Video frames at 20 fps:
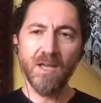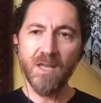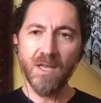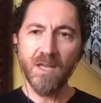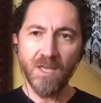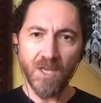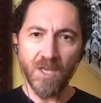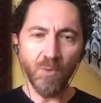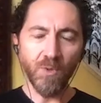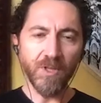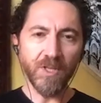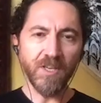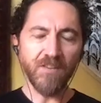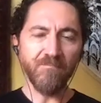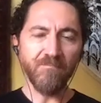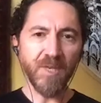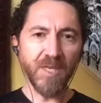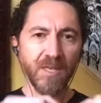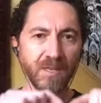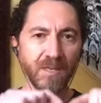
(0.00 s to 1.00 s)
he will give
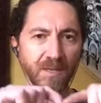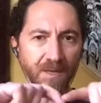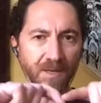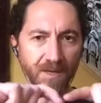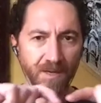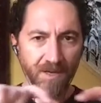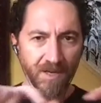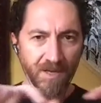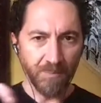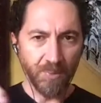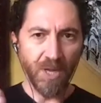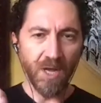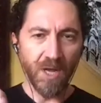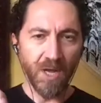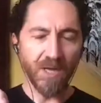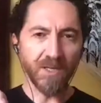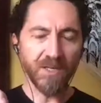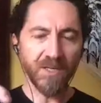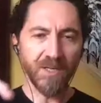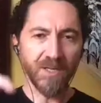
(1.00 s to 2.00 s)
me a
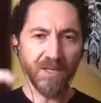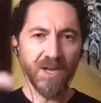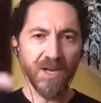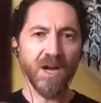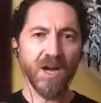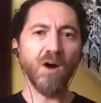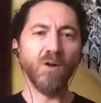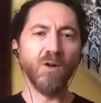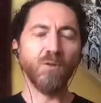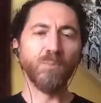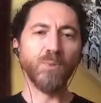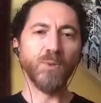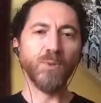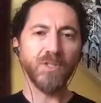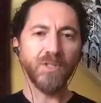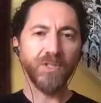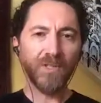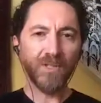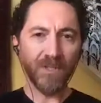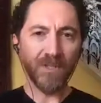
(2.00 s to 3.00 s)
block, I'll
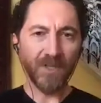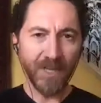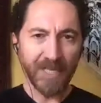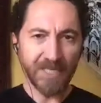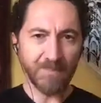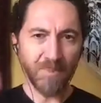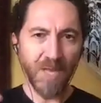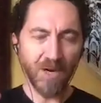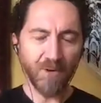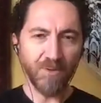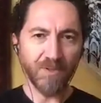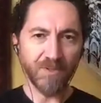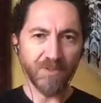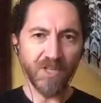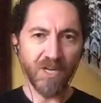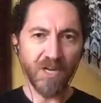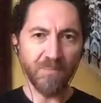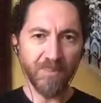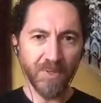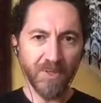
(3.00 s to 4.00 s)
put the next block on
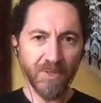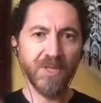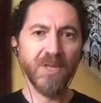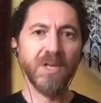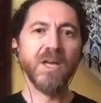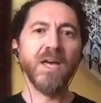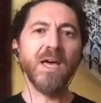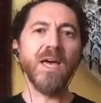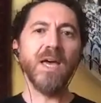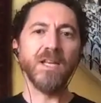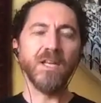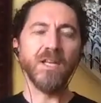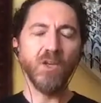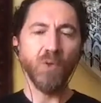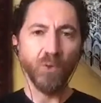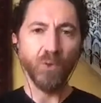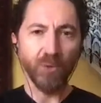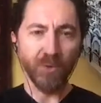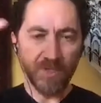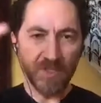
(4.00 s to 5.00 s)
top, and he will
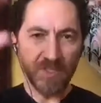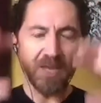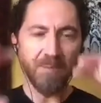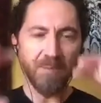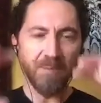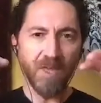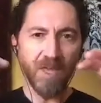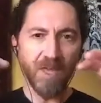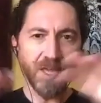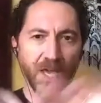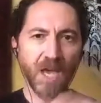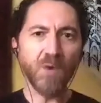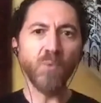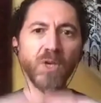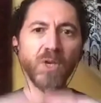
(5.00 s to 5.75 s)
do the same thing. And we